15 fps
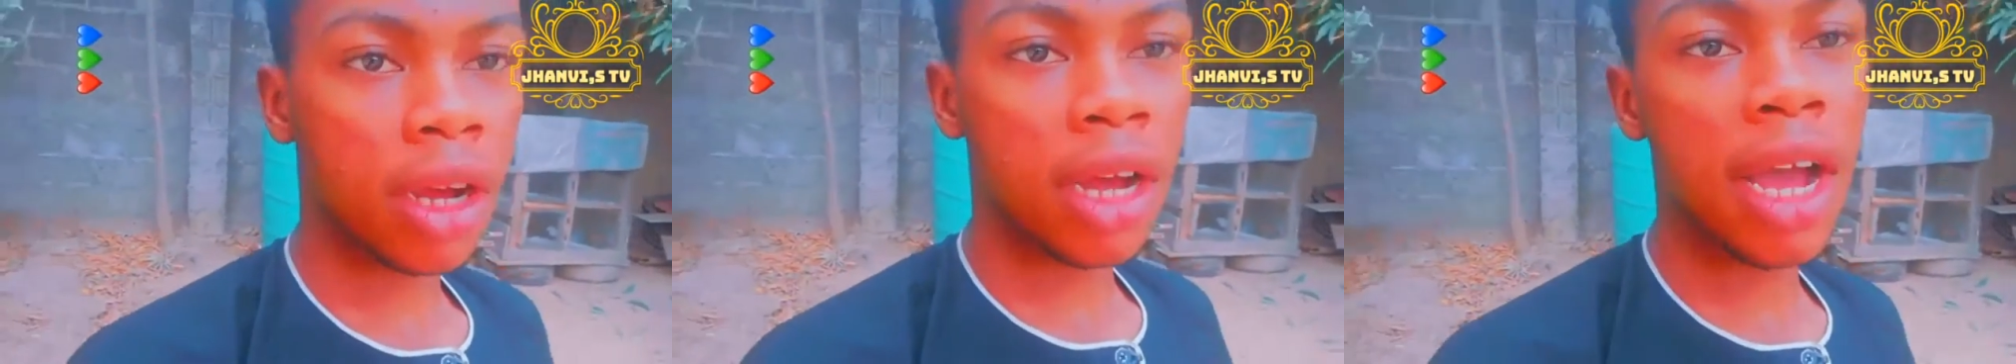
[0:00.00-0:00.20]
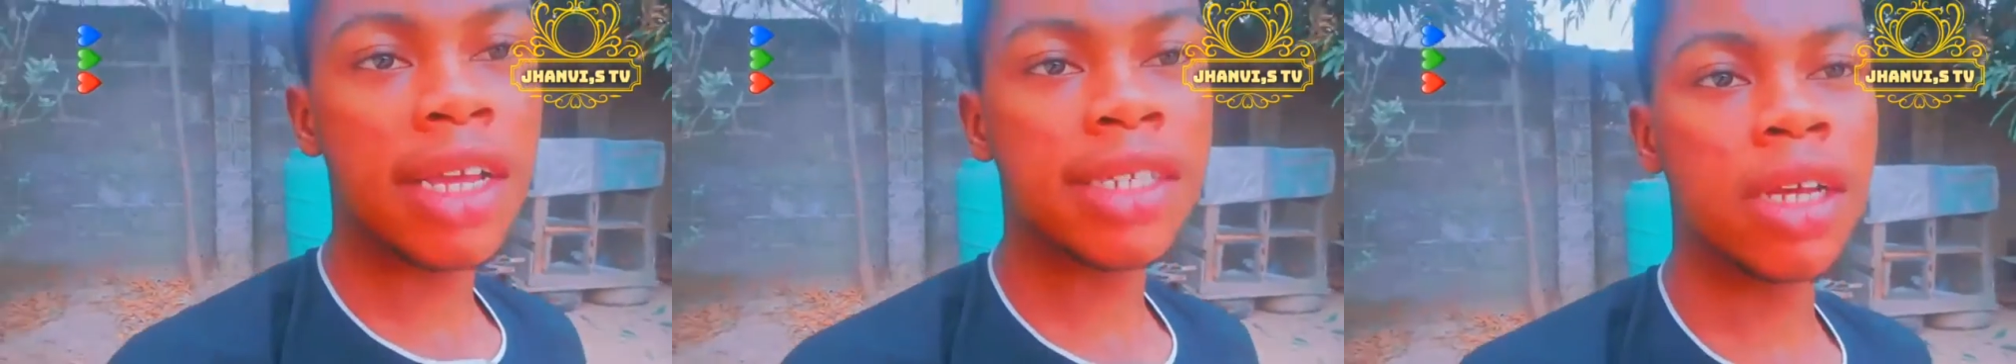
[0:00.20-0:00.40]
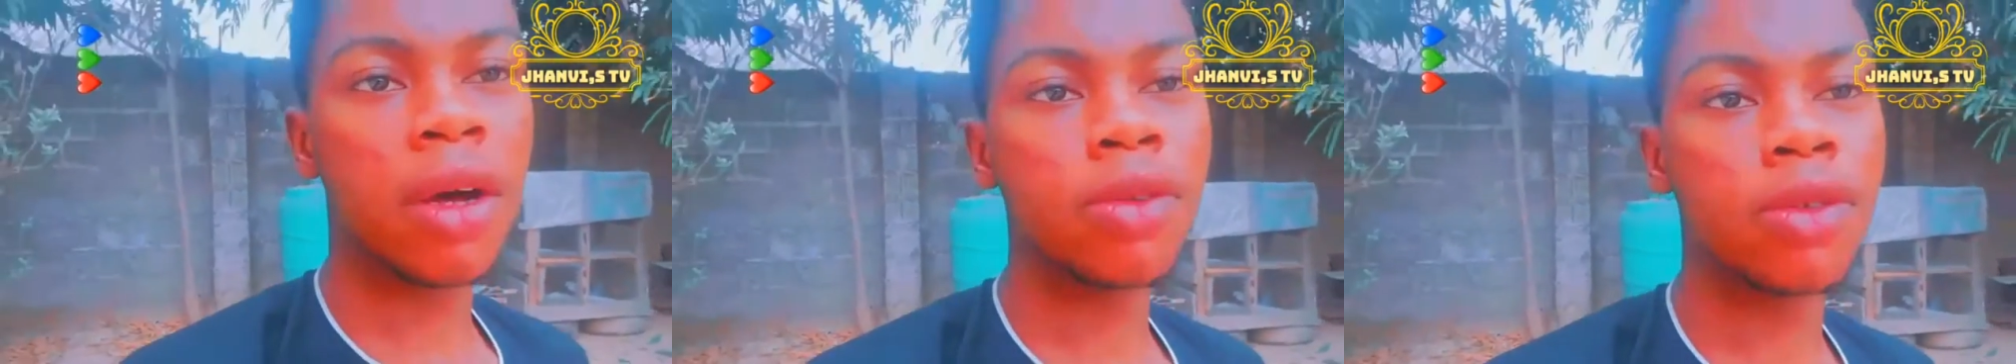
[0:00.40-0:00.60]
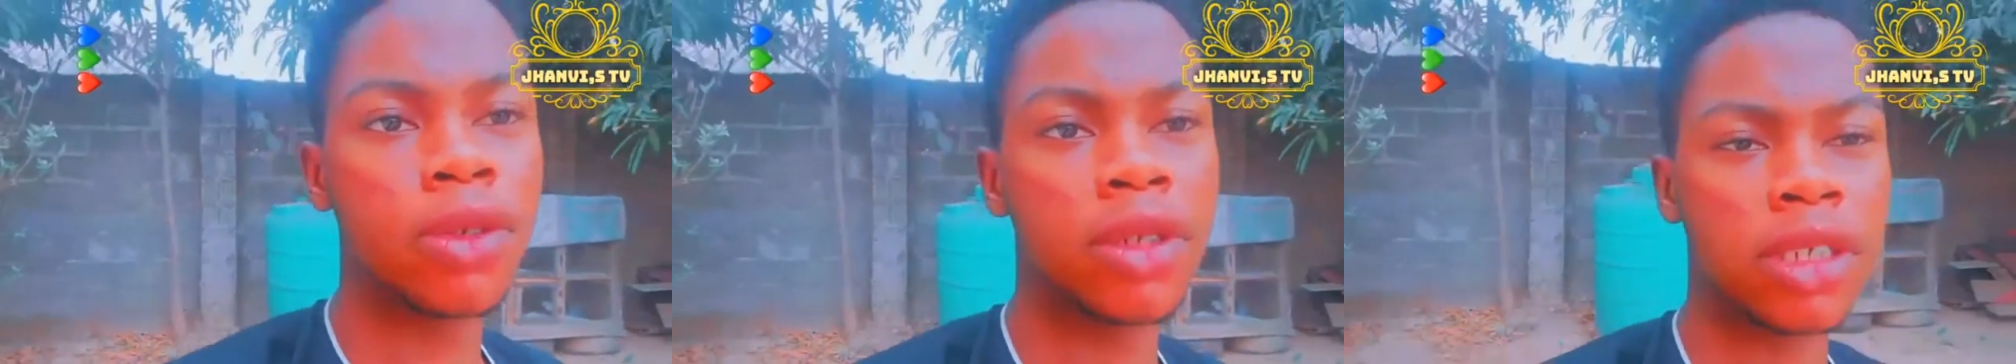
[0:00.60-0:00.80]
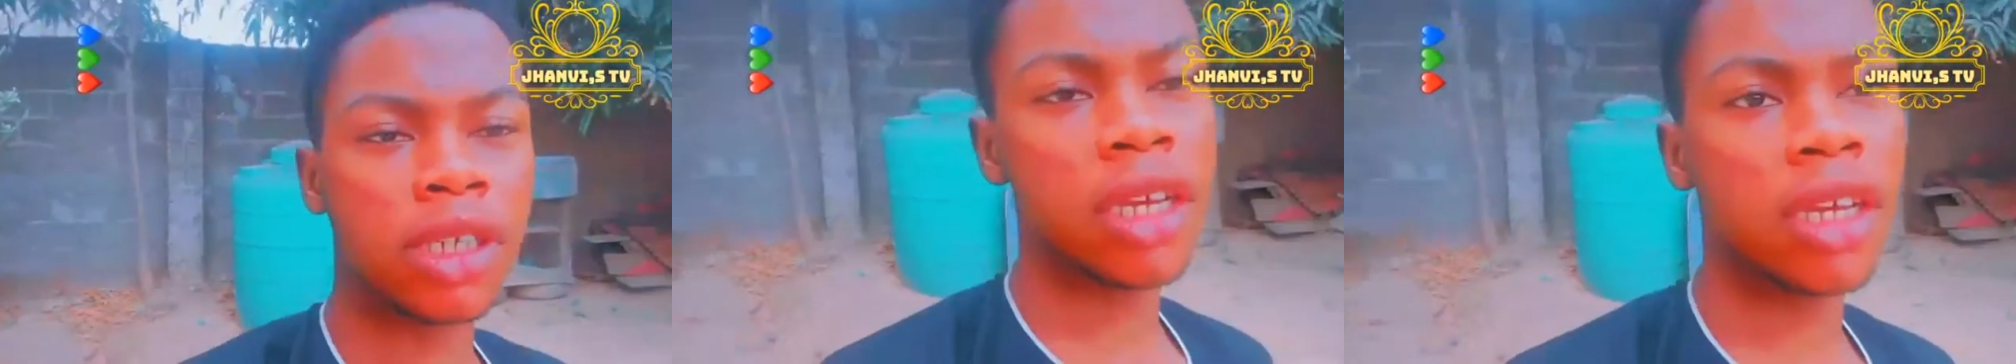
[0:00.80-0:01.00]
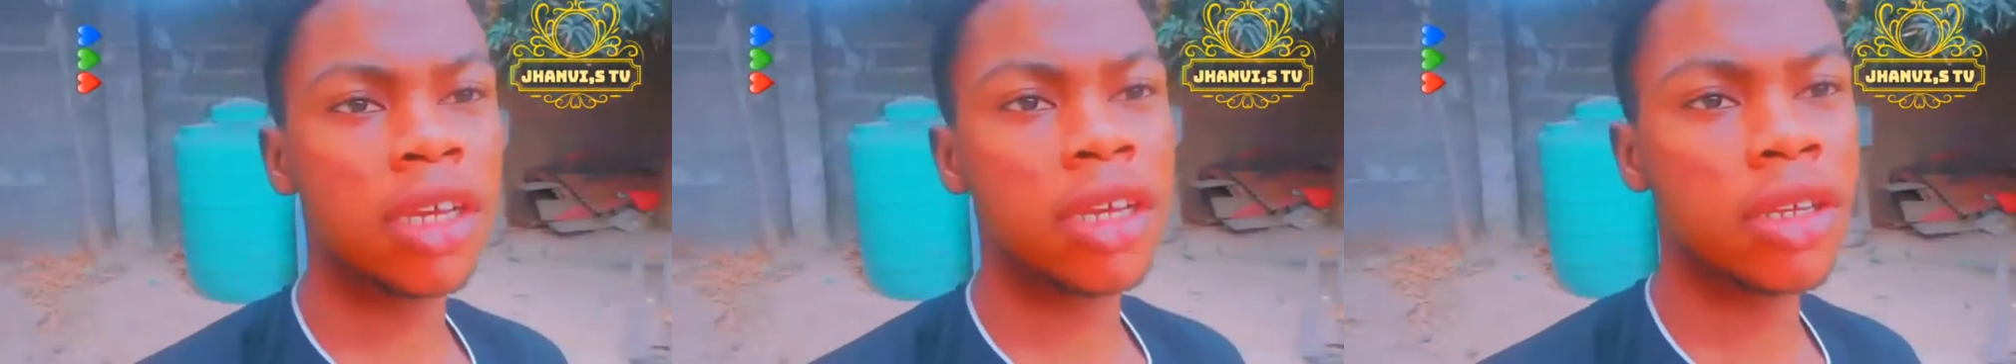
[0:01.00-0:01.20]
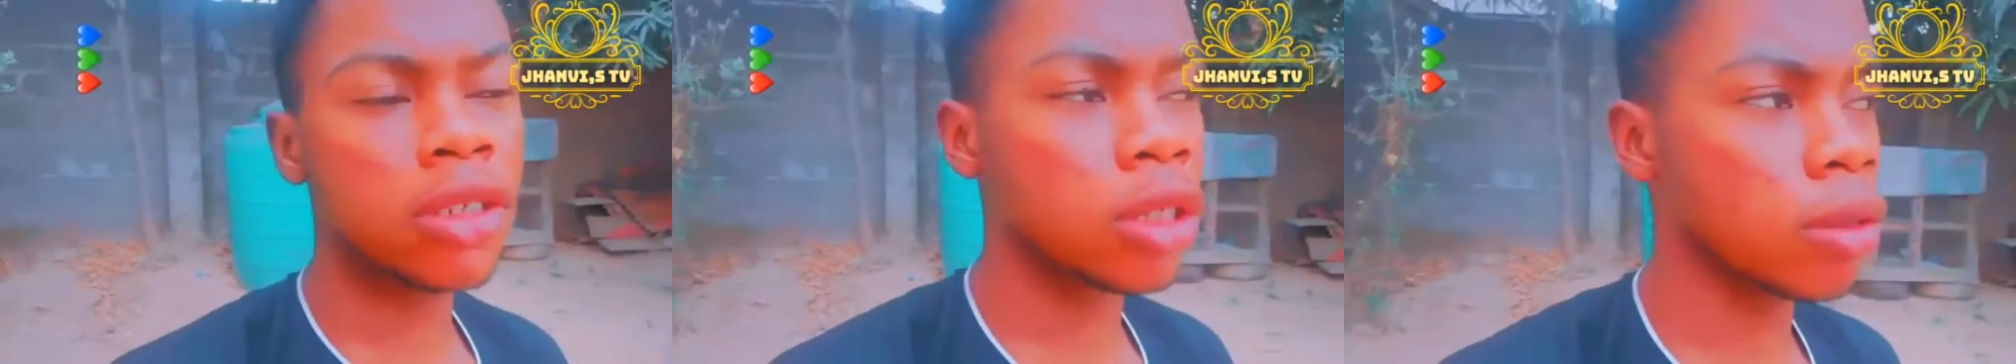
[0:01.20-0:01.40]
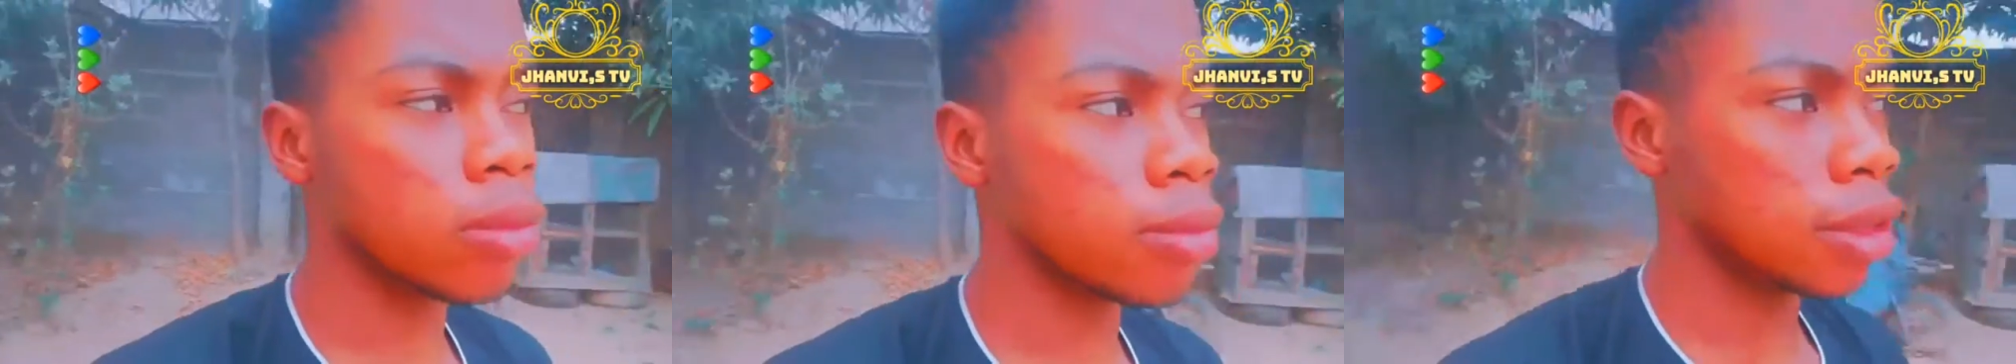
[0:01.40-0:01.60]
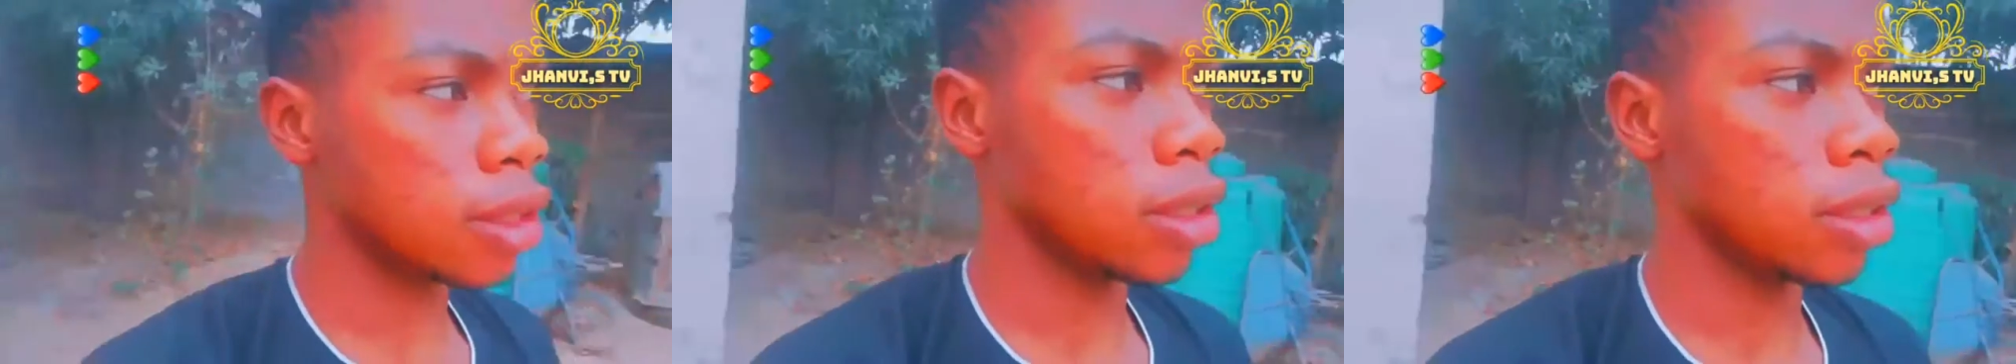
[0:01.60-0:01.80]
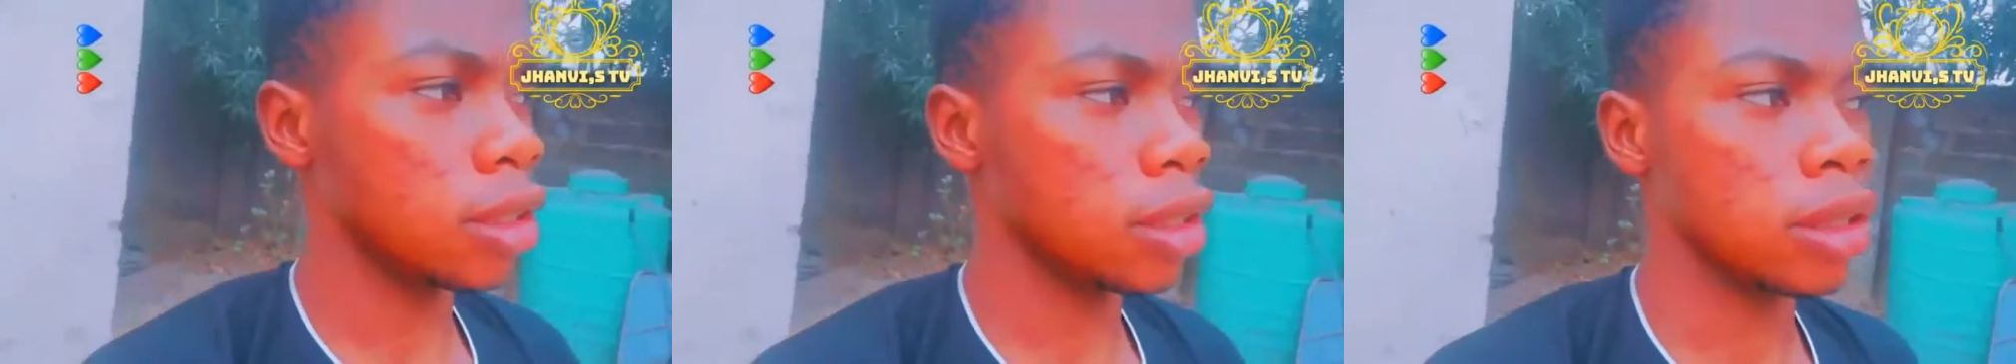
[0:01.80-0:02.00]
guys, I want to say something.